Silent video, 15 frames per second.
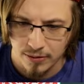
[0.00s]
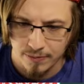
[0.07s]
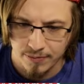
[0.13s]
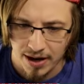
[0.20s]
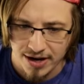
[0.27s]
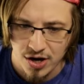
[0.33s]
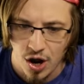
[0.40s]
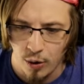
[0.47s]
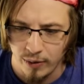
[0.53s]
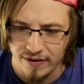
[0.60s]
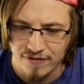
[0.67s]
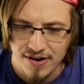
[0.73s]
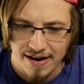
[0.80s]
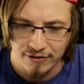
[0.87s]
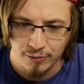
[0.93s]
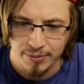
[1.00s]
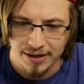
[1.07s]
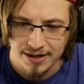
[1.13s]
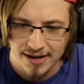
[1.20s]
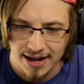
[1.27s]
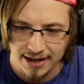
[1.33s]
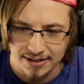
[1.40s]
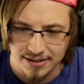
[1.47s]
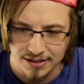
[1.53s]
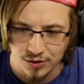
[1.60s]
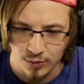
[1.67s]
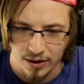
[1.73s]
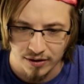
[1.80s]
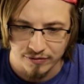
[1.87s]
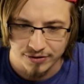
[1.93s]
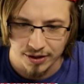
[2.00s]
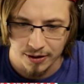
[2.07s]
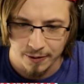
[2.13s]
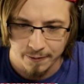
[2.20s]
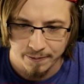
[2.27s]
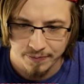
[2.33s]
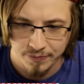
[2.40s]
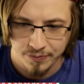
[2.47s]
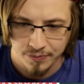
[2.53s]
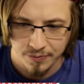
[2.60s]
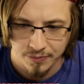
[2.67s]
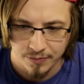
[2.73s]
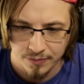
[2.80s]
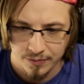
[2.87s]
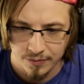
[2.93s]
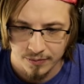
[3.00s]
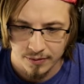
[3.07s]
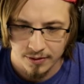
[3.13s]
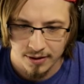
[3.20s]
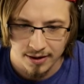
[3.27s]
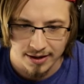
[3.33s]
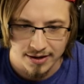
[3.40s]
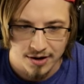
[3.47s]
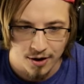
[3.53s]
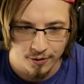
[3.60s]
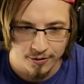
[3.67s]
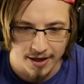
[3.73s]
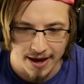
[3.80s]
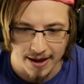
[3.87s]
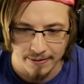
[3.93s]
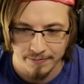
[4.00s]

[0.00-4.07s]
I know we've never beaten ante-12 though. I know that.